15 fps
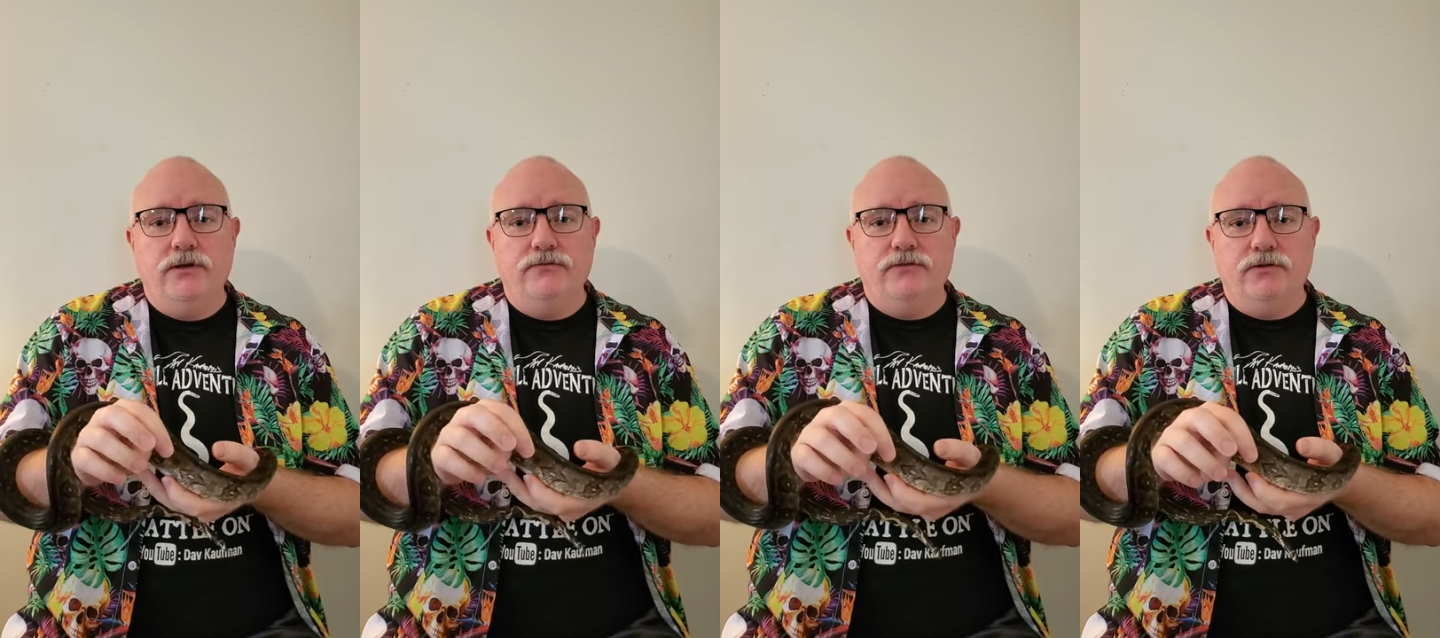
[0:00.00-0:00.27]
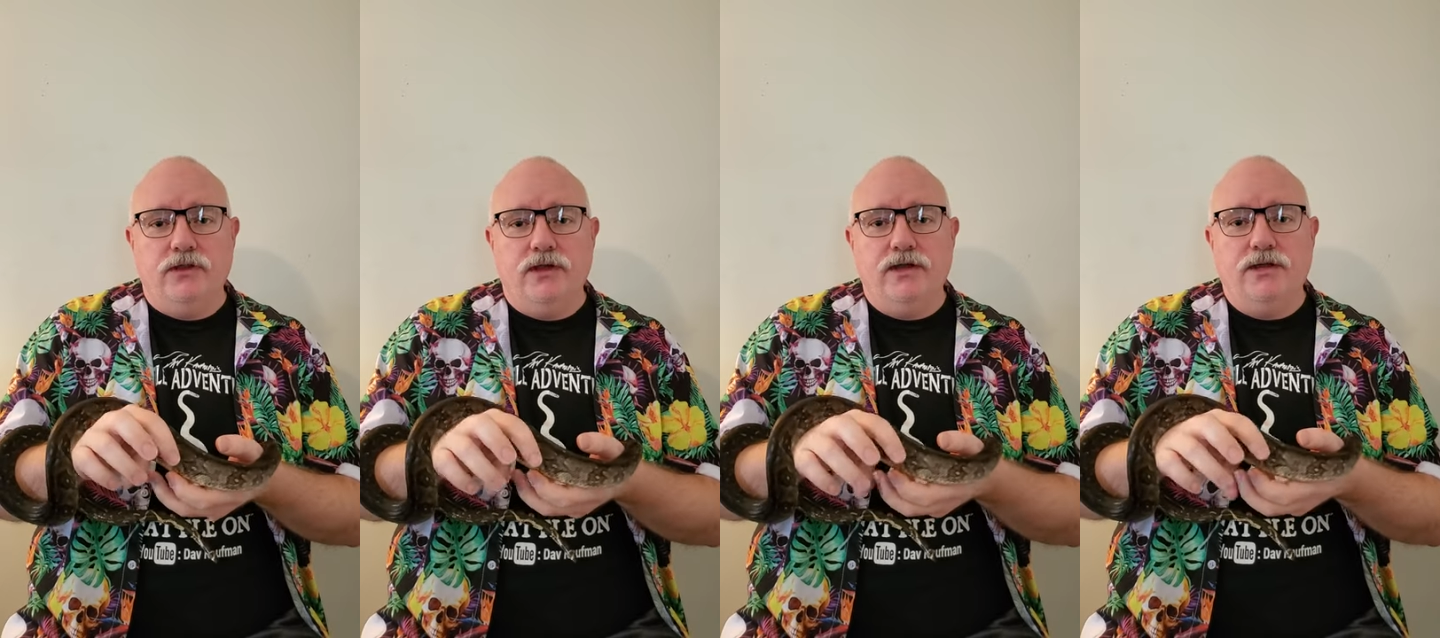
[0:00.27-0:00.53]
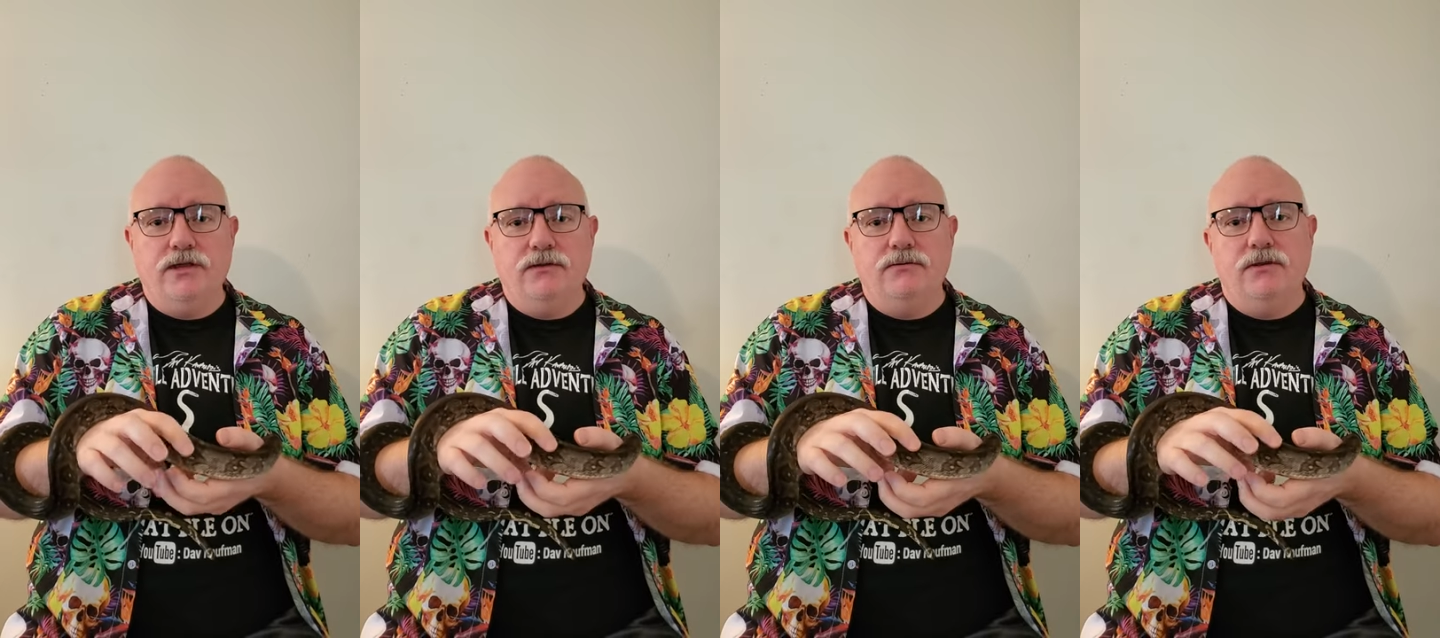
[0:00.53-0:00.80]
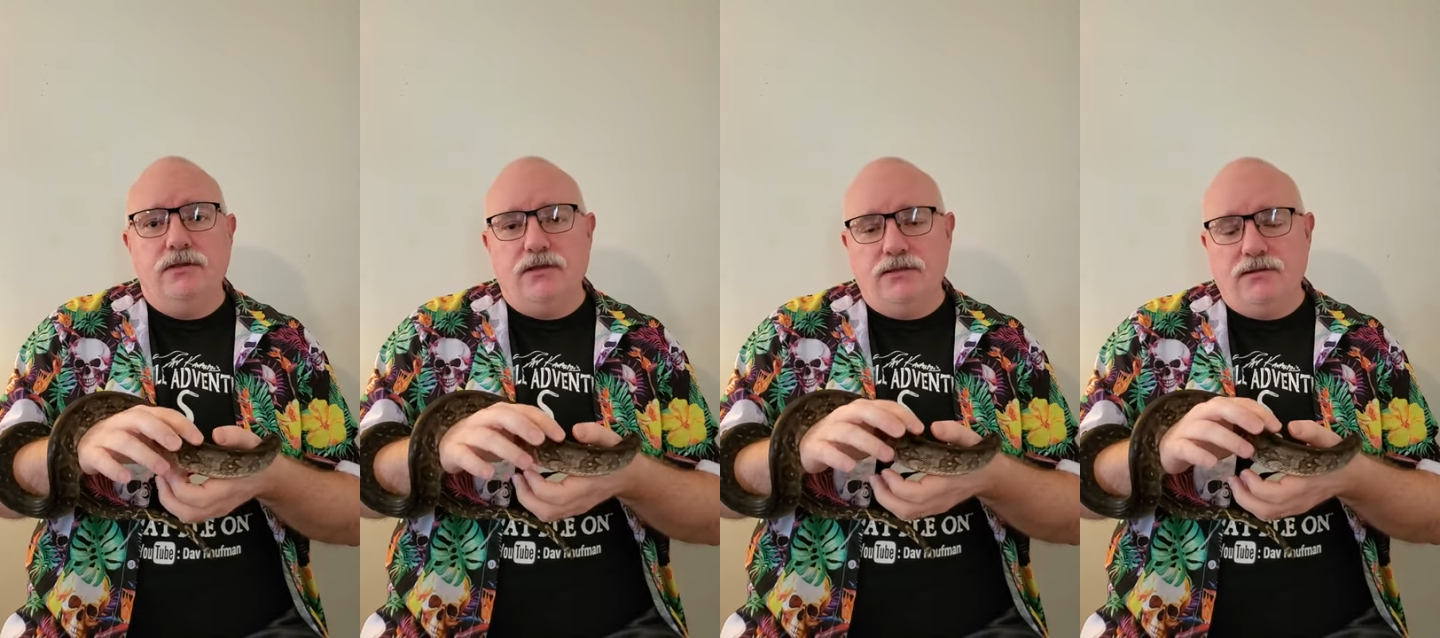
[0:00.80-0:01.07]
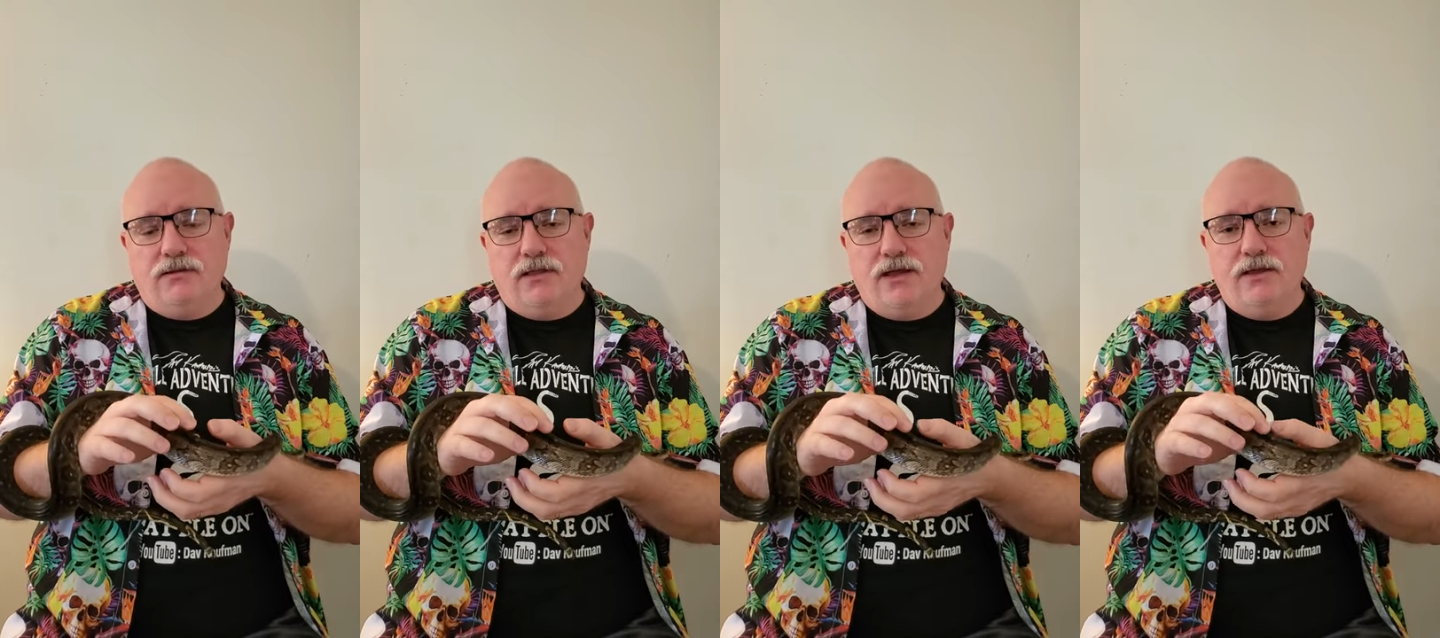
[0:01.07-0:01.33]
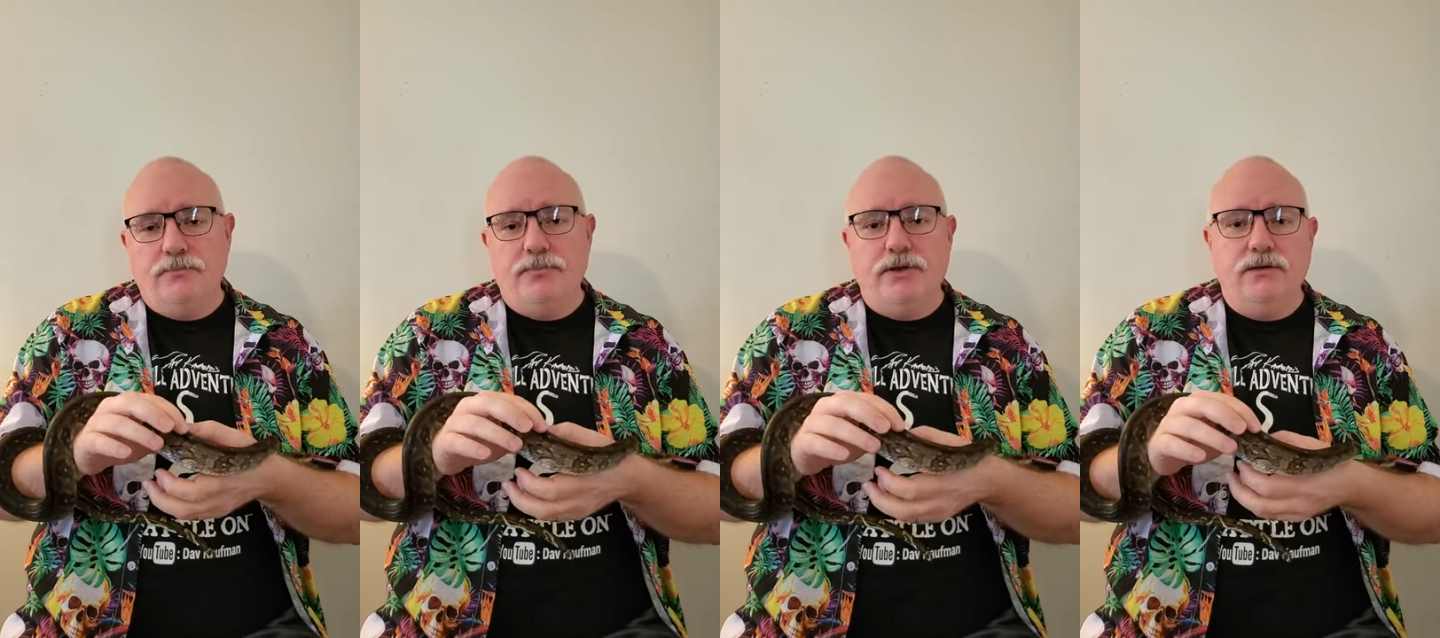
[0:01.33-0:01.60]
If you like it, hit the
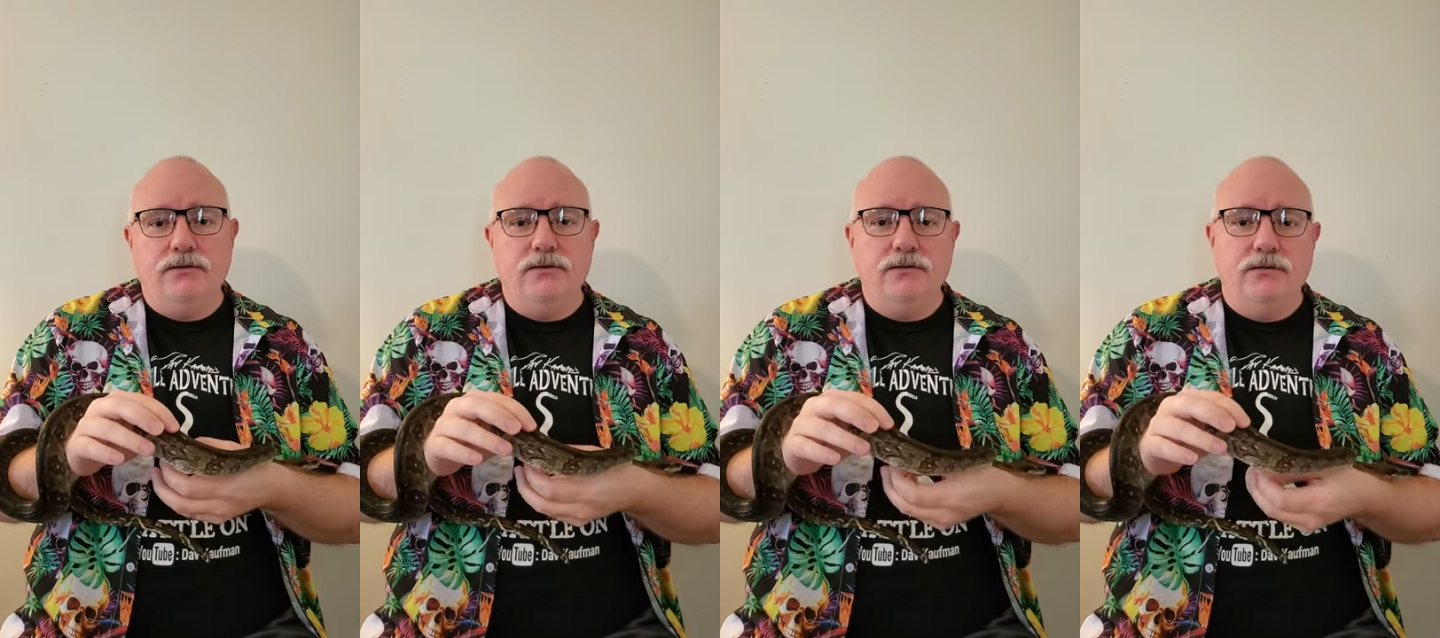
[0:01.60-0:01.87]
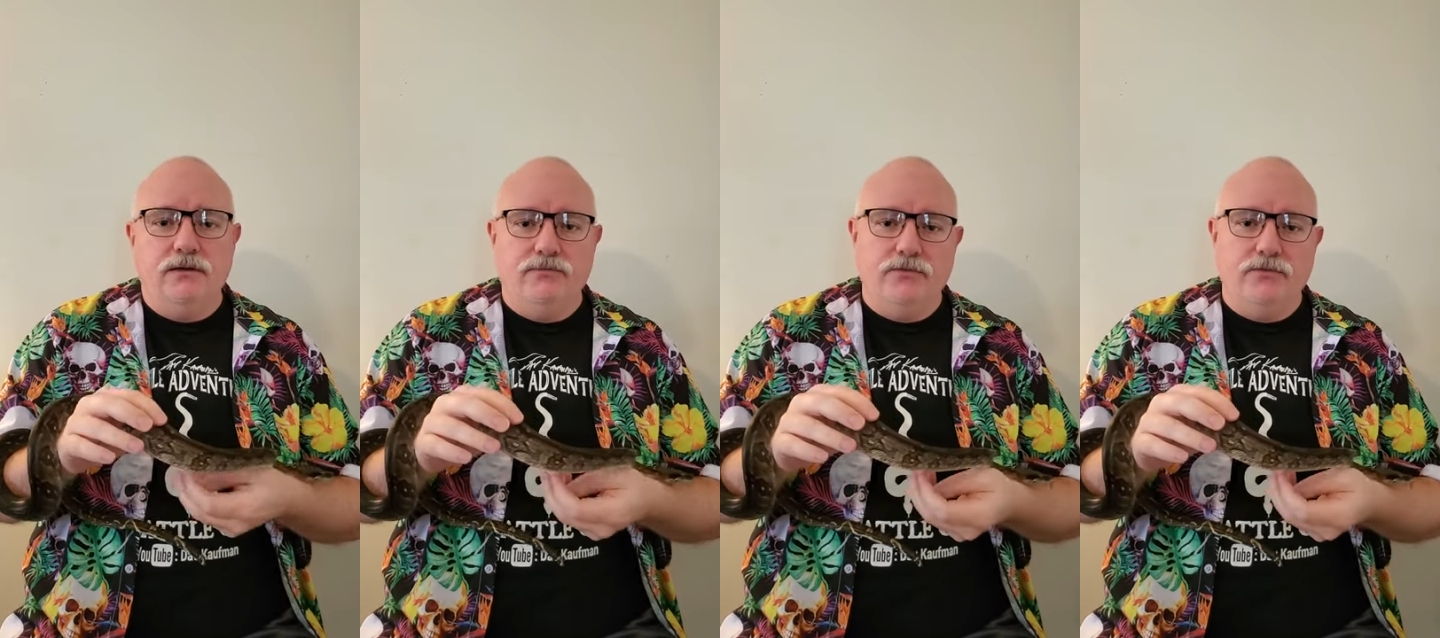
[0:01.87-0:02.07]
like button.